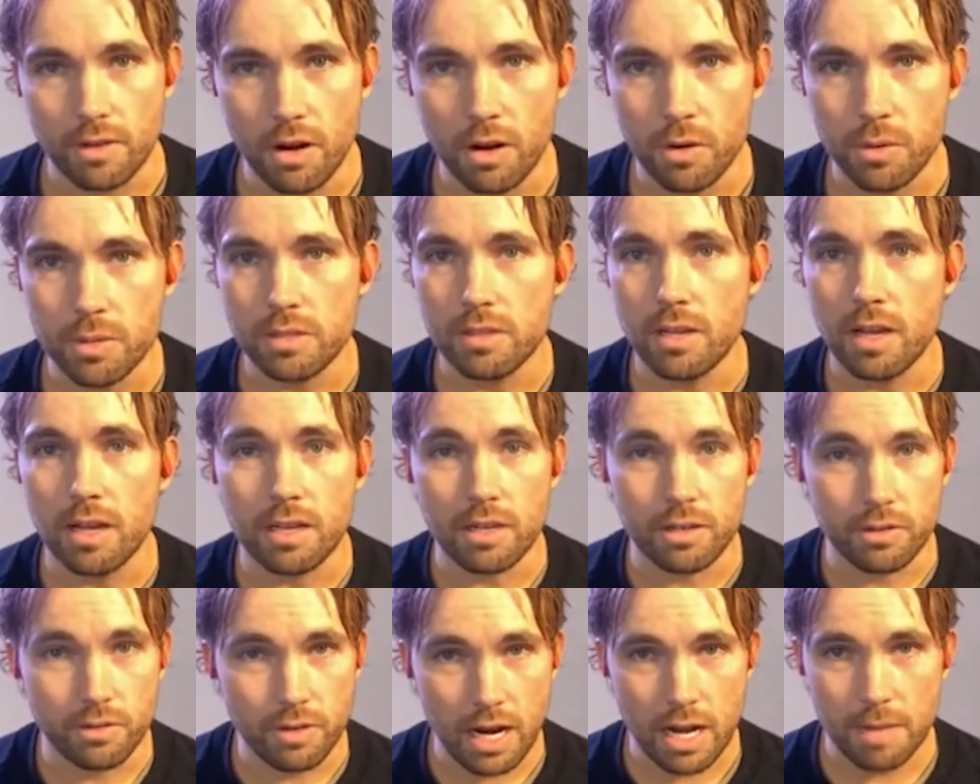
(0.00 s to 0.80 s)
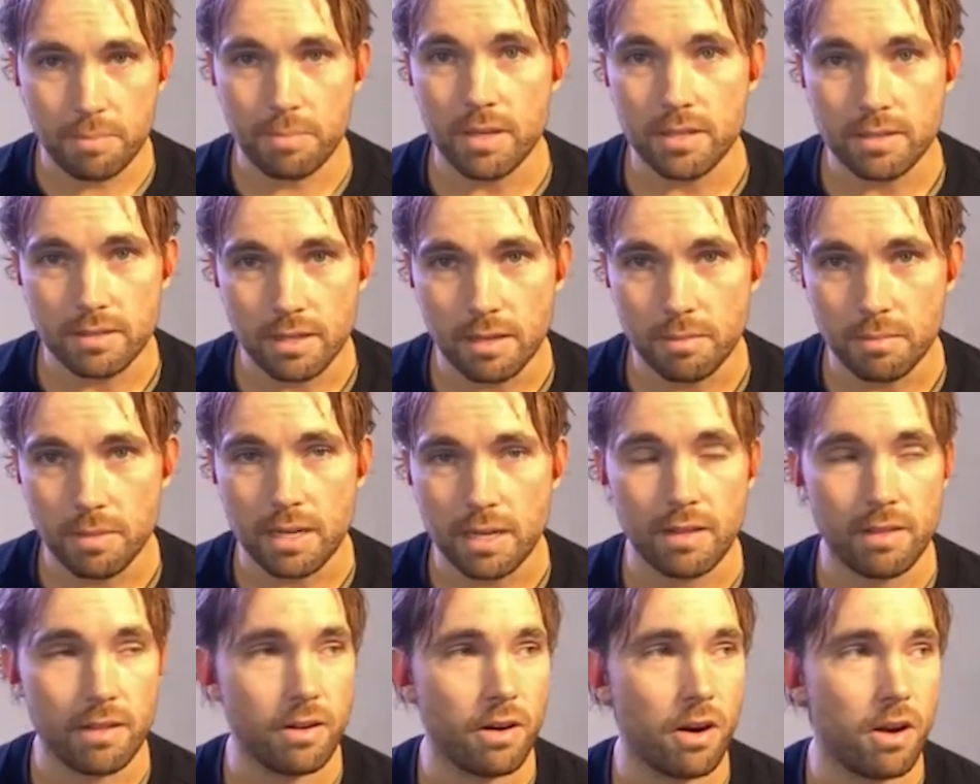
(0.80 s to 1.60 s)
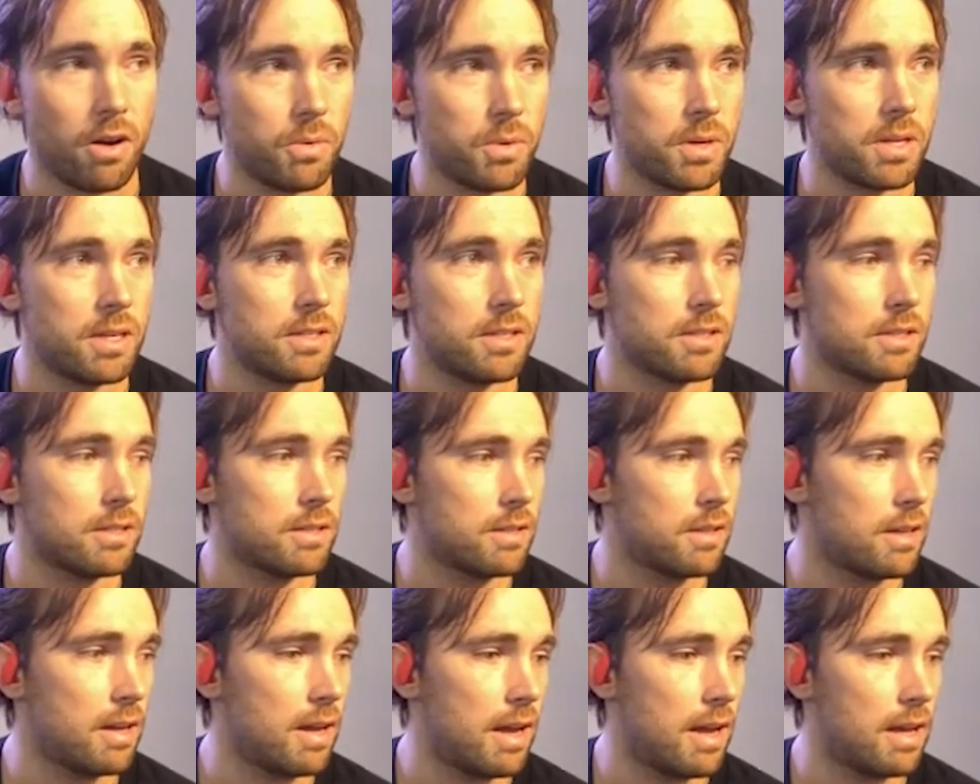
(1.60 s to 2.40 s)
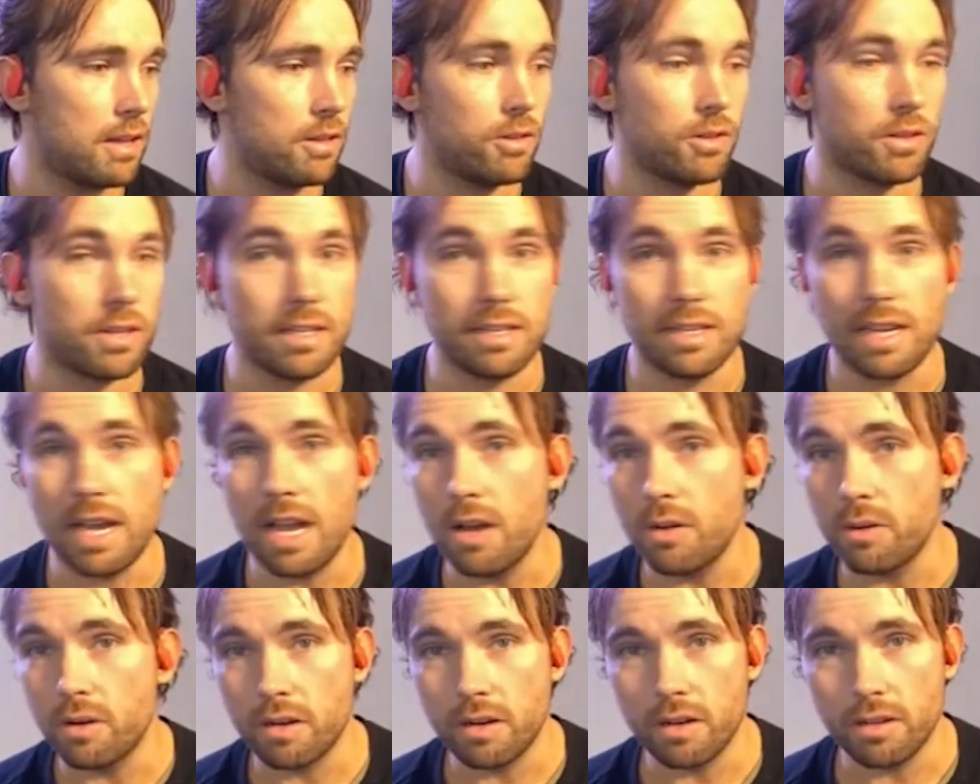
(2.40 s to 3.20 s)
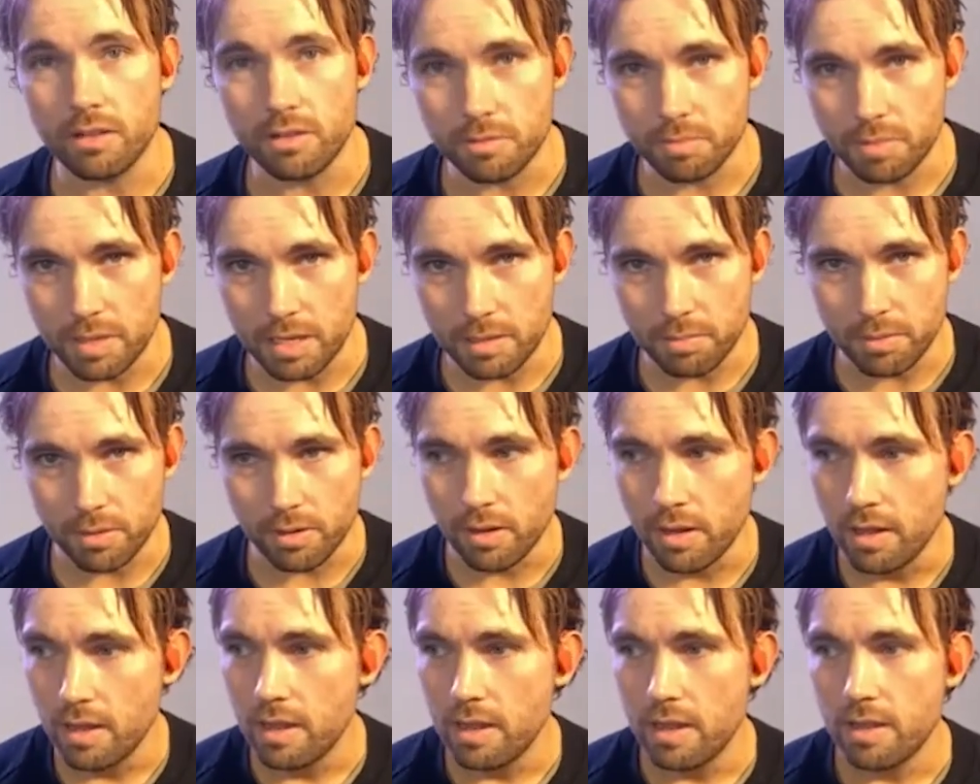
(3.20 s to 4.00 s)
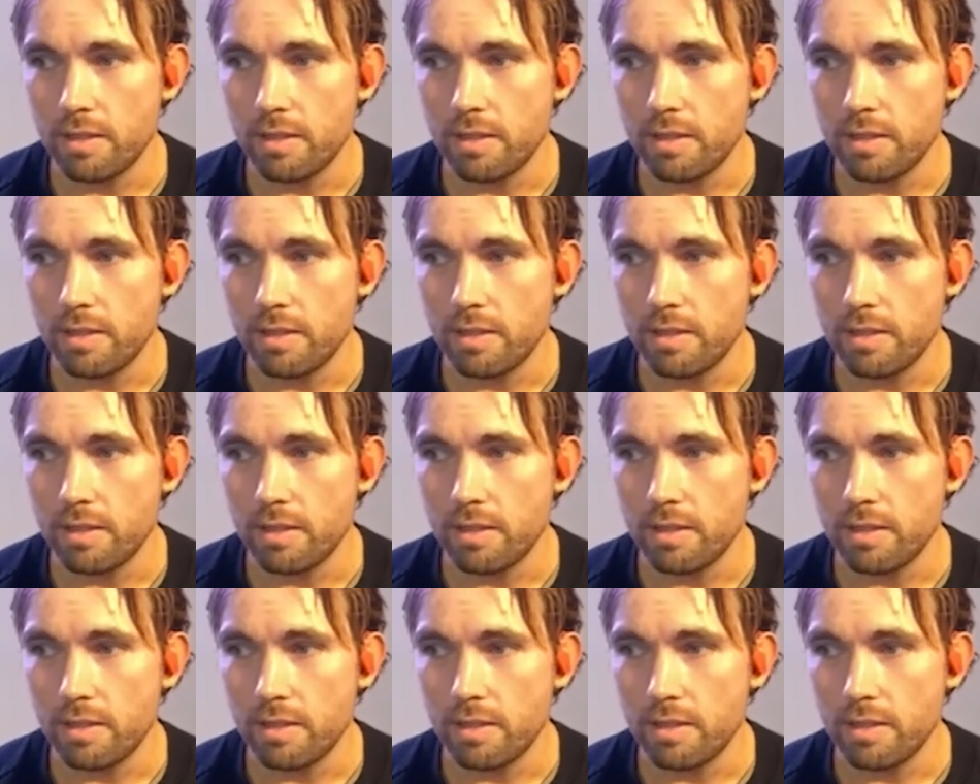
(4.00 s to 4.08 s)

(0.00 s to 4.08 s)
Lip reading: They're always talking crap on somebody. They're always looking down on other people.